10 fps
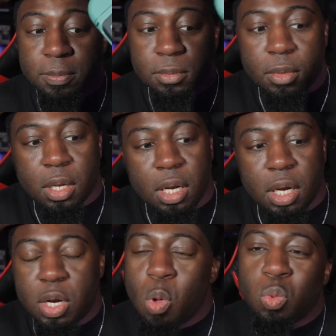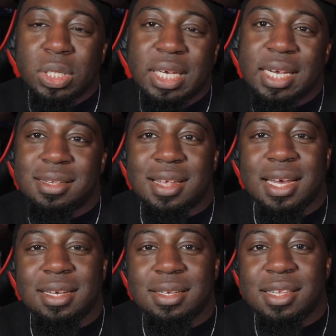and it only is
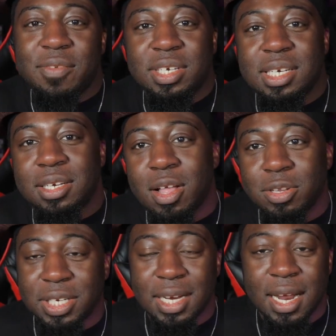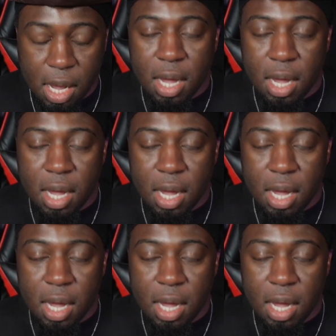$17.99.